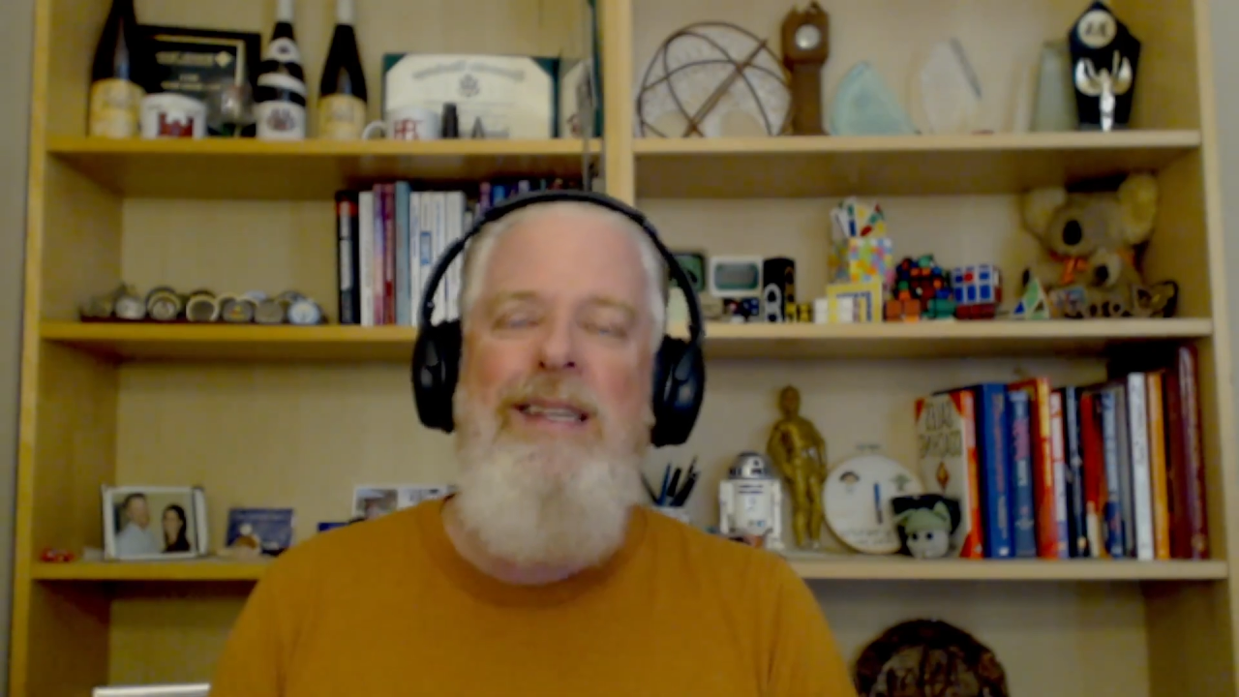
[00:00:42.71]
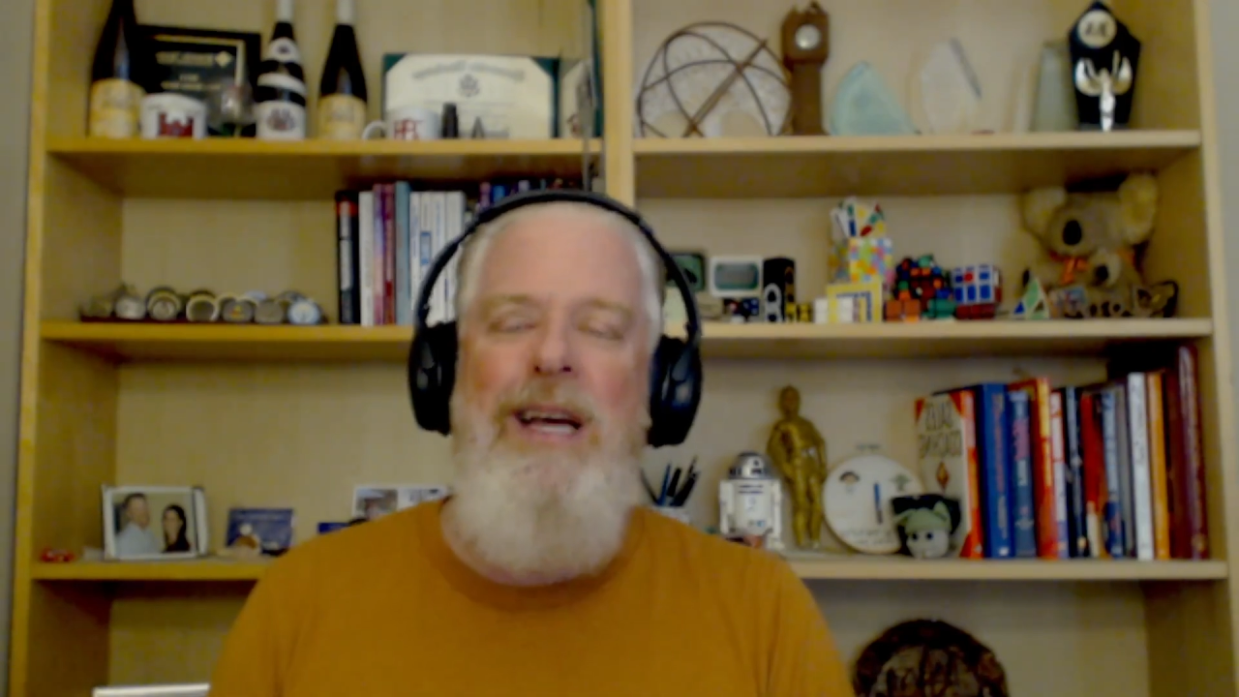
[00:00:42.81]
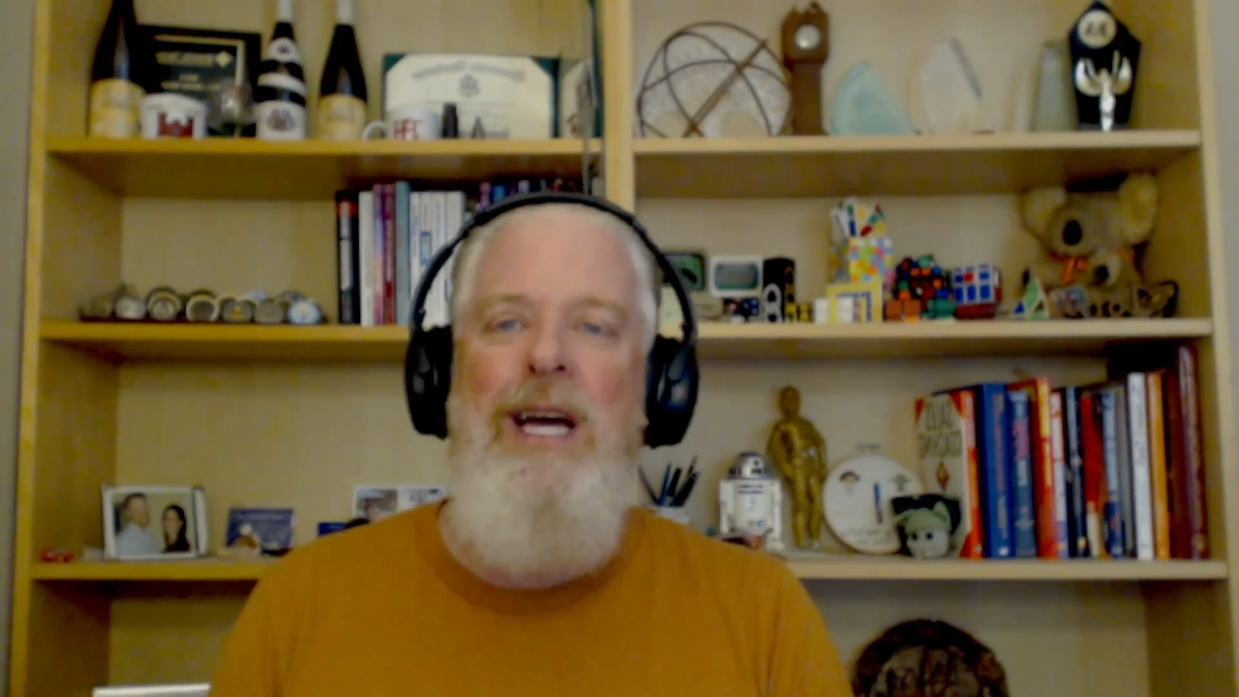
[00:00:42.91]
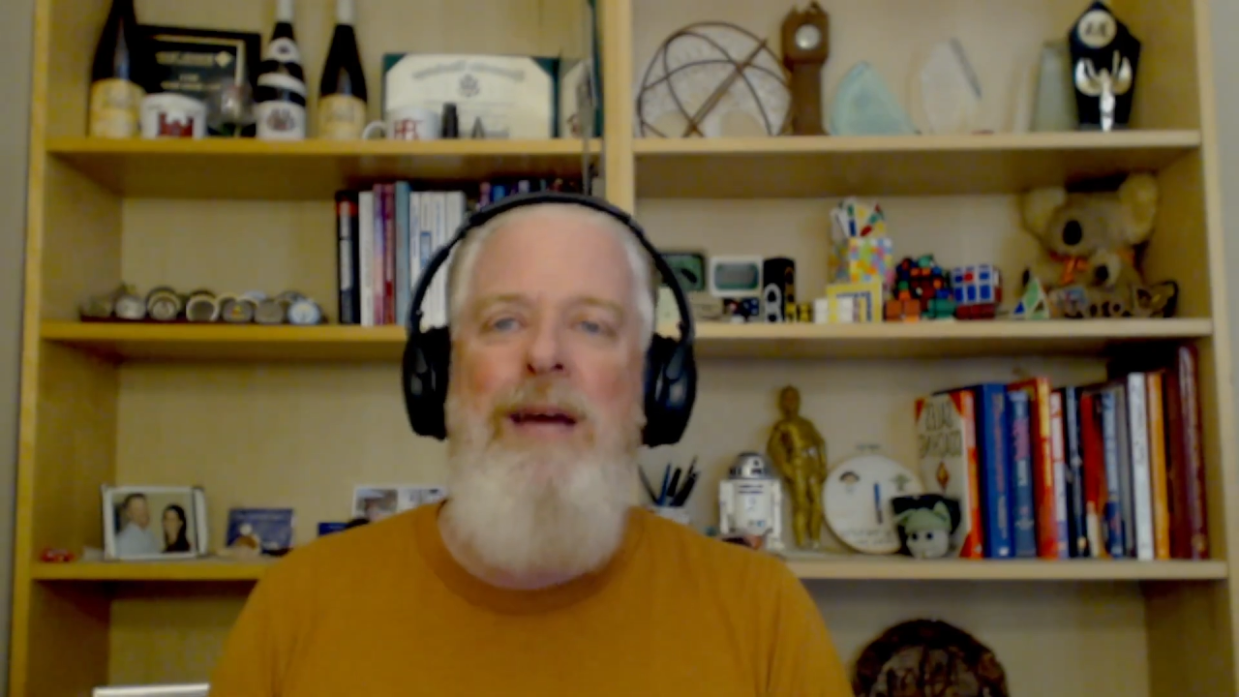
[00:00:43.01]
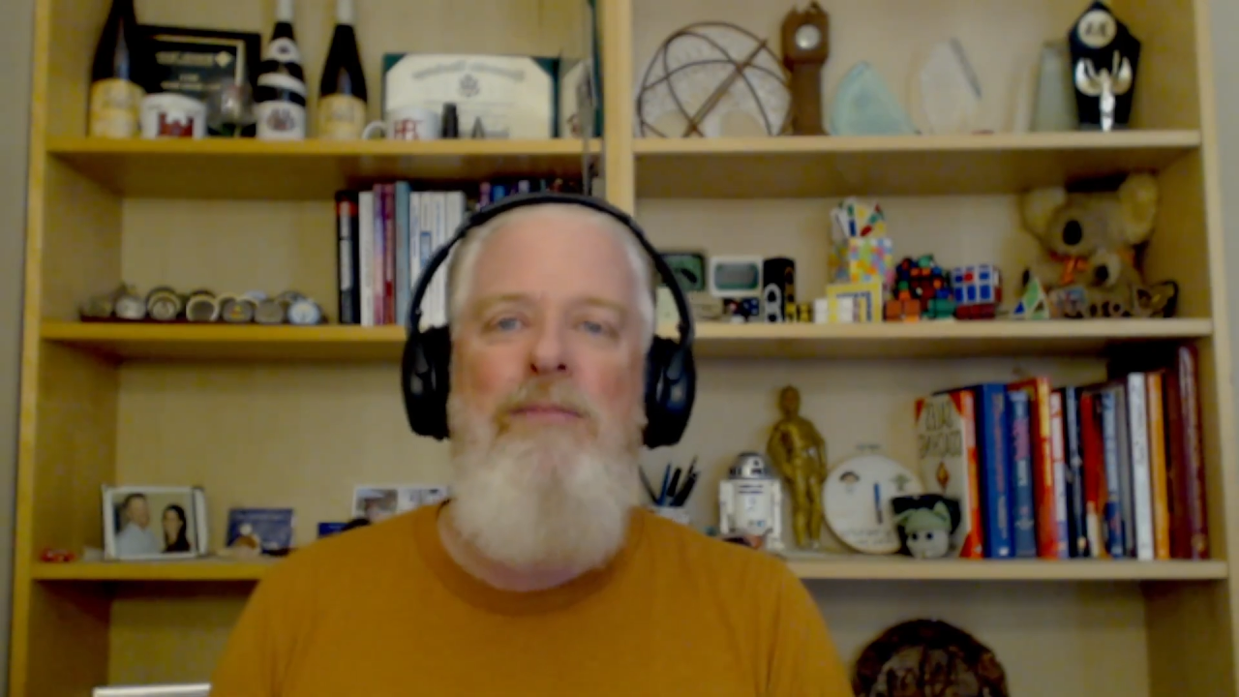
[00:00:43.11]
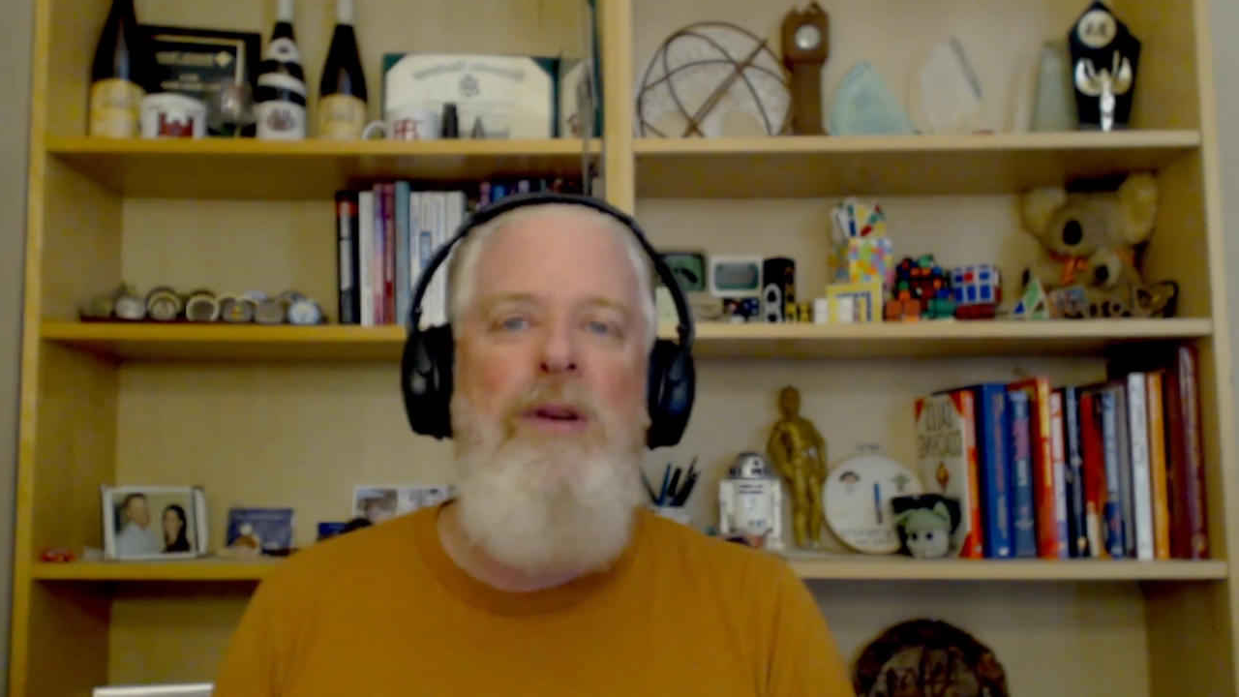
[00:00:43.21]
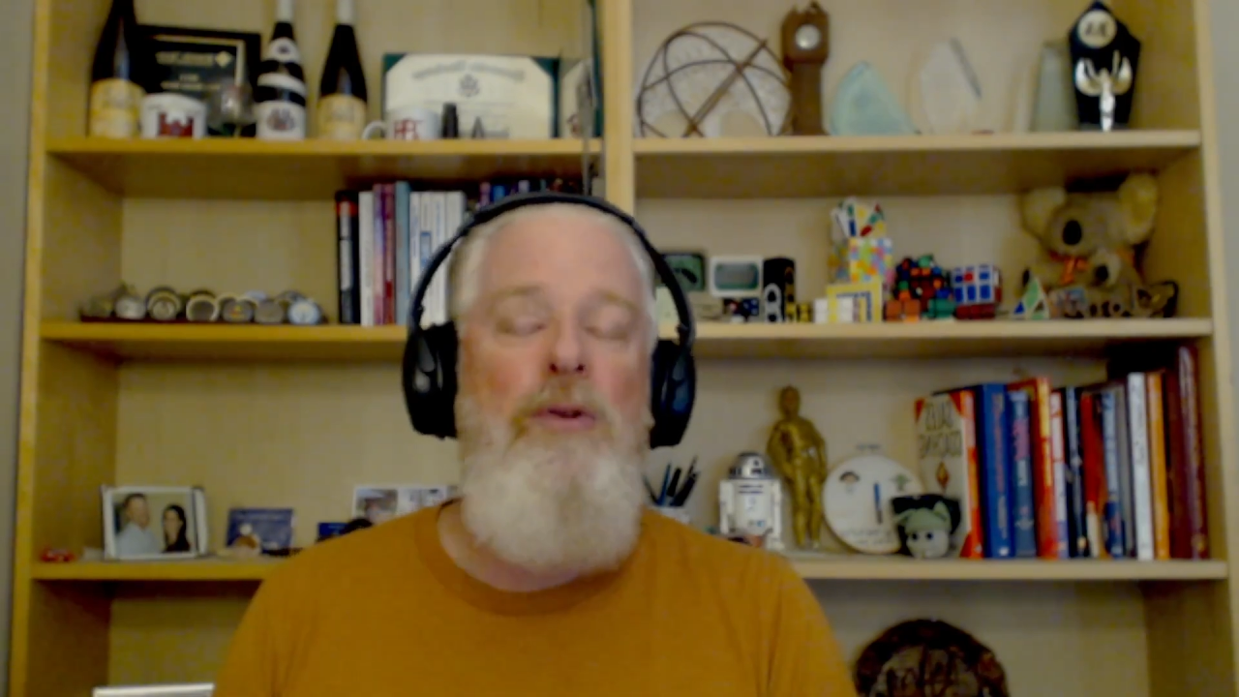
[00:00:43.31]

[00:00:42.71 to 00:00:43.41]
time when